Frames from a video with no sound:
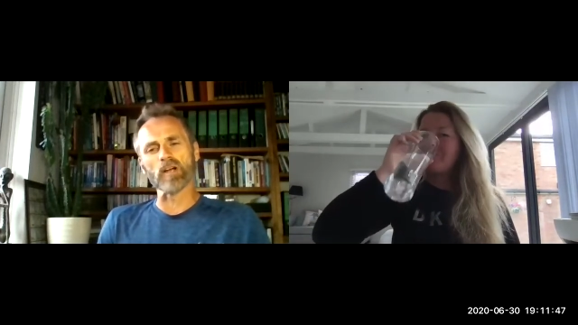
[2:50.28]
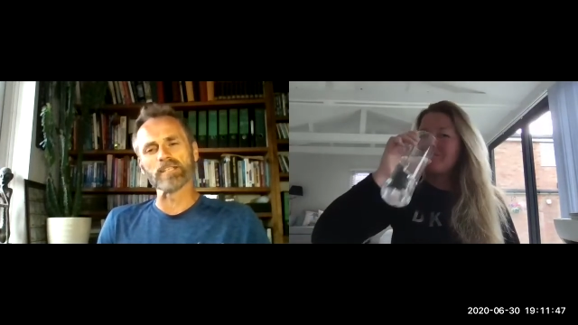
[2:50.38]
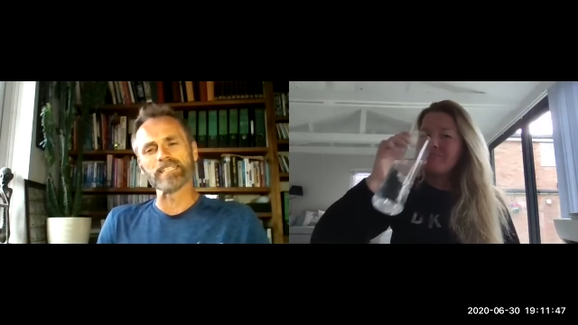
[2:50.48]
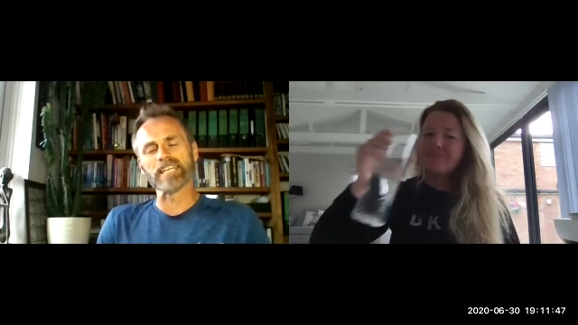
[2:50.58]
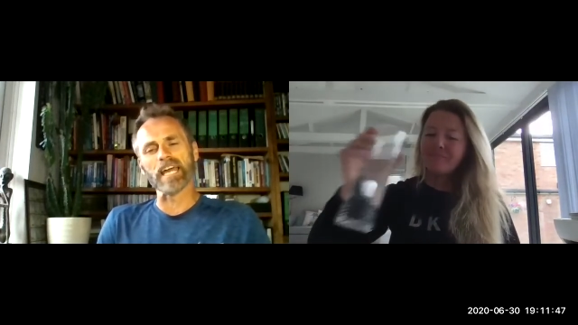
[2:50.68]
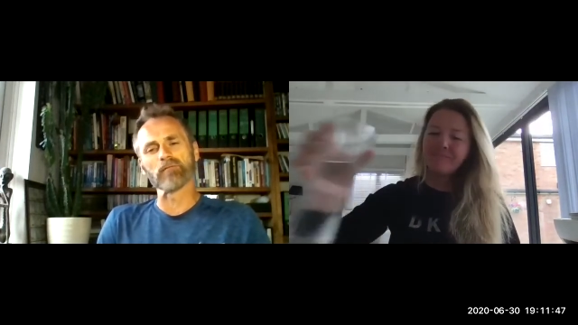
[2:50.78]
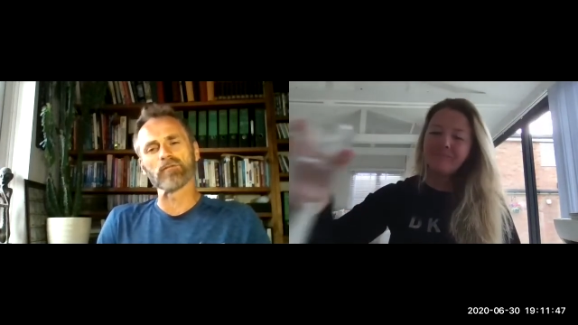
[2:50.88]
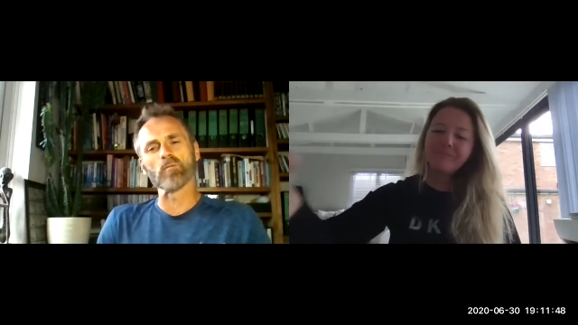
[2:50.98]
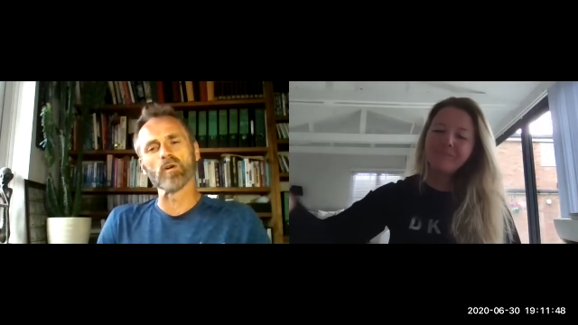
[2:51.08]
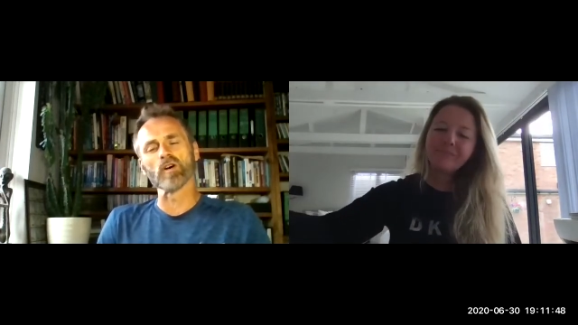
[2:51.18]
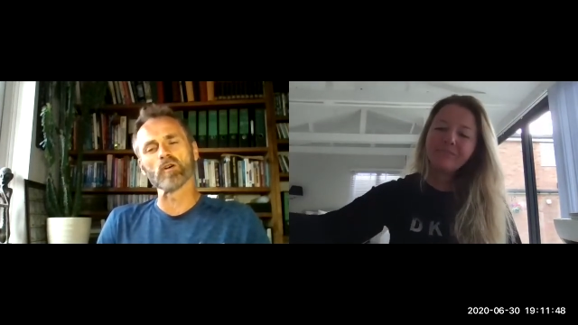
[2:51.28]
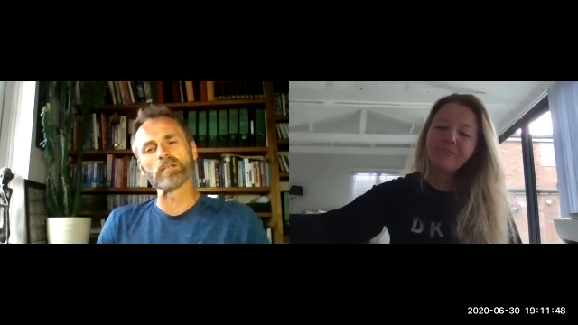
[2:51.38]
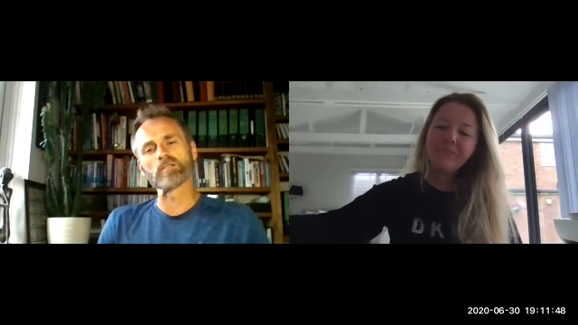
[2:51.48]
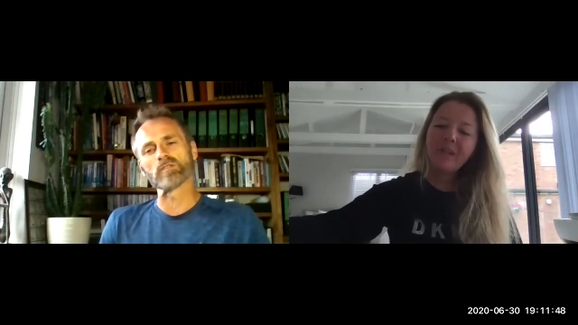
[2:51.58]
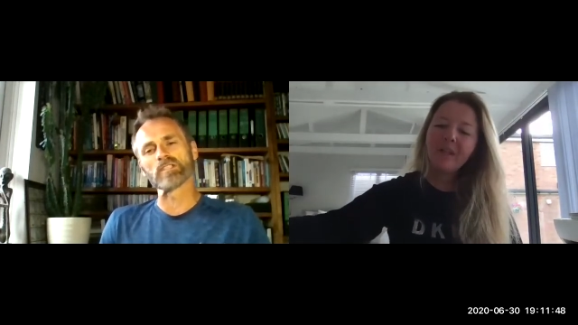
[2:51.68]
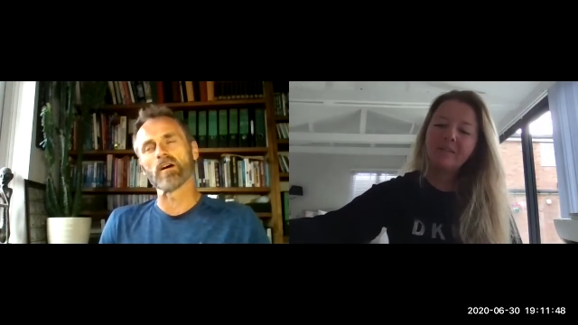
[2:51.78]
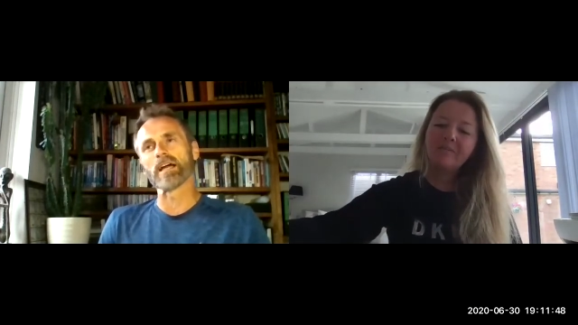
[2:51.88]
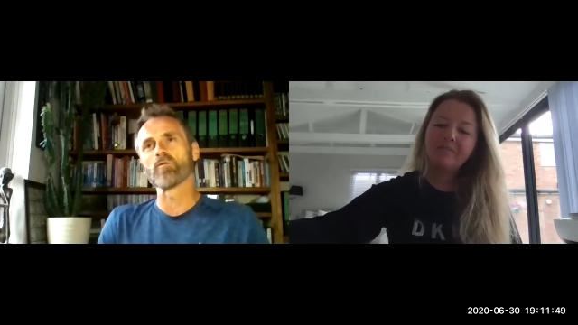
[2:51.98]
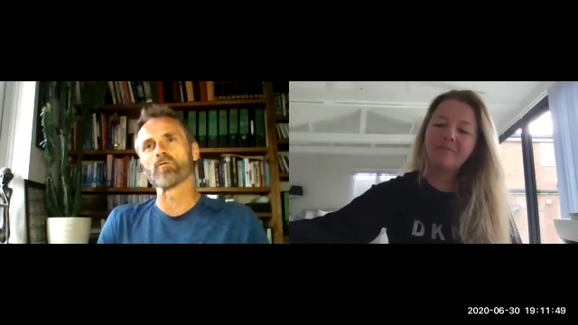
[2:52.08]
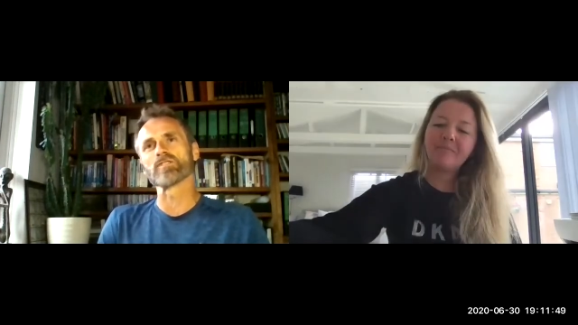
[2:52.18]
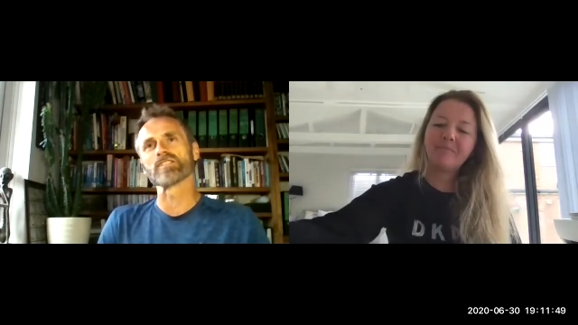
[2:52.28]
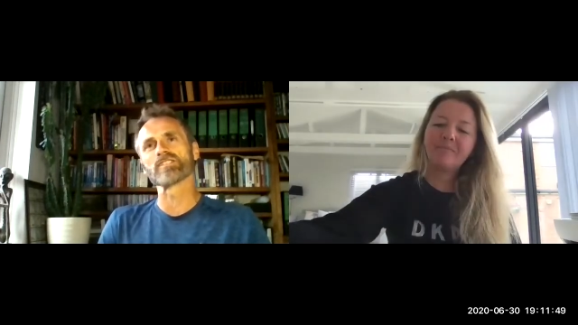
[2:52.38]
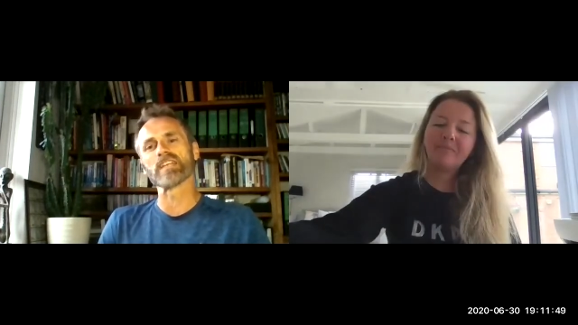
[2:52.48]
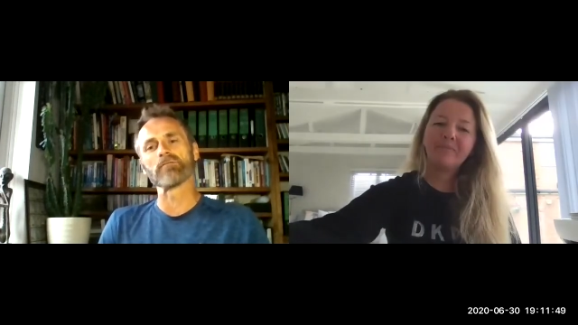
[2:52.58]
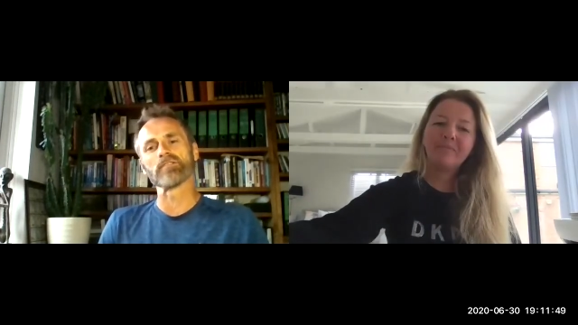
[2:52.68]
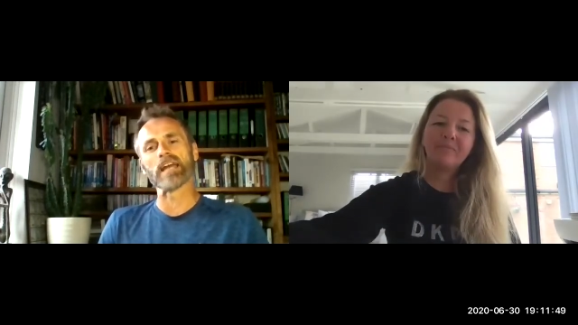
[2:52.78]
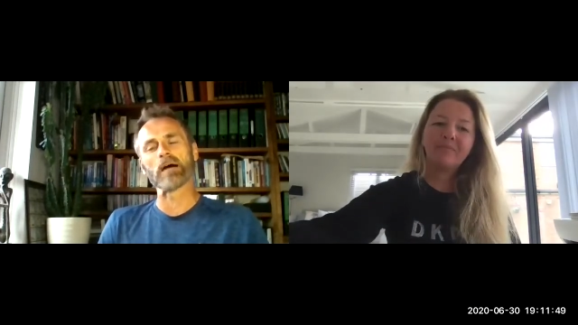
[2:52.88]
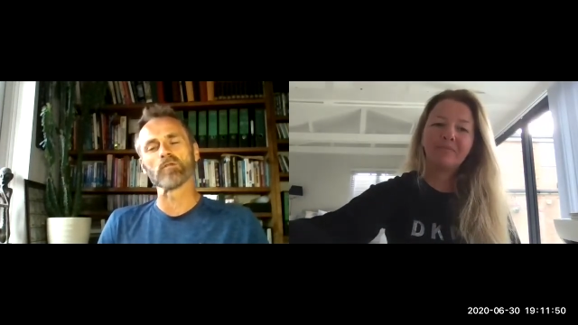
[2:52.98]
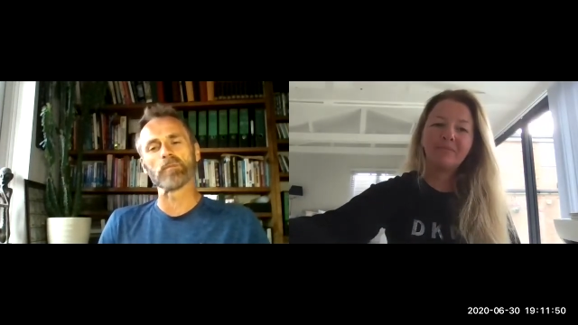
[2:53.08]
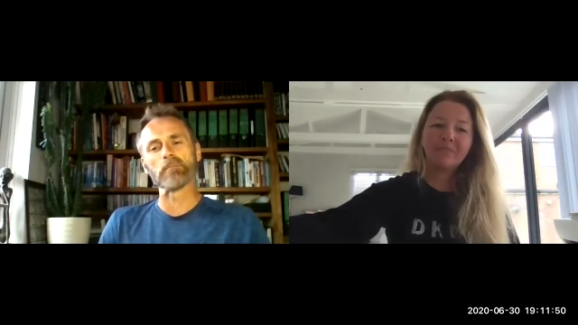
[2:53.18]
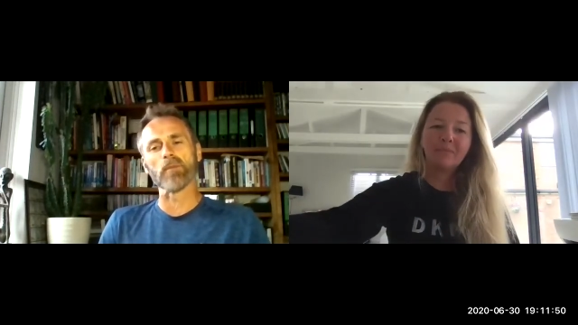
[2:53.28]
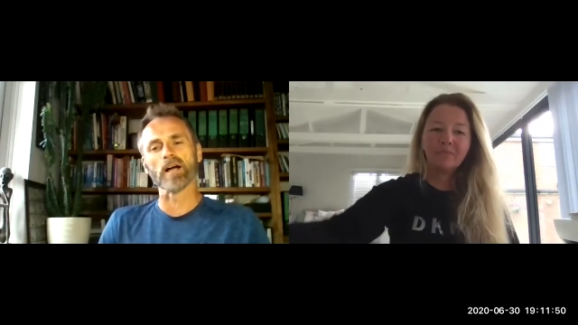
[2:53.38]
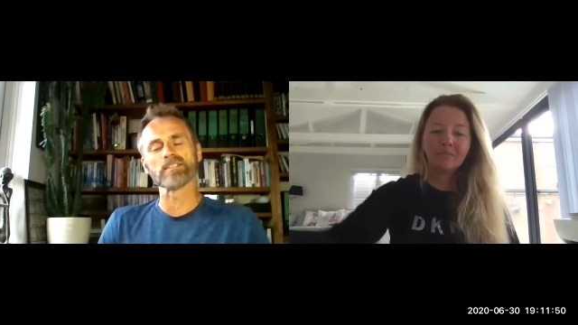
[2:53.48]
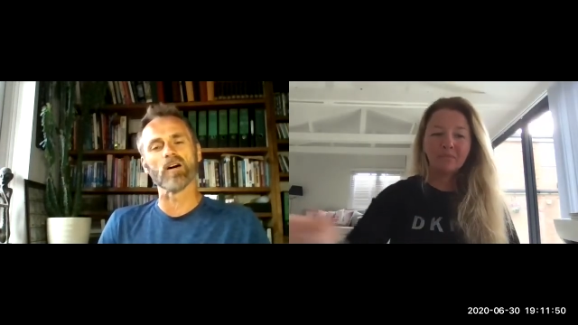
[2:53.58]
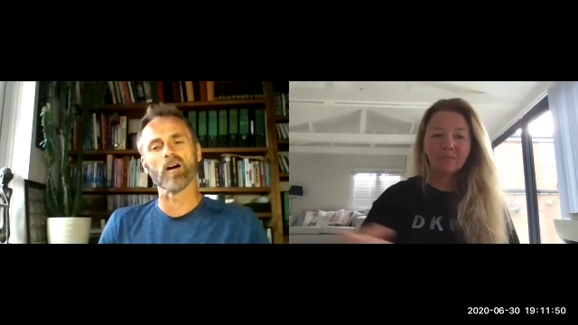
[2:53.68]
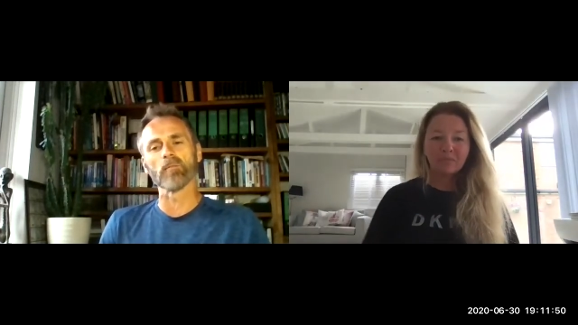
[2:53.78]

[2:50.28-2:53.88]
Speaker 1: did get in from work, which was like quarter to seven, that would be my time.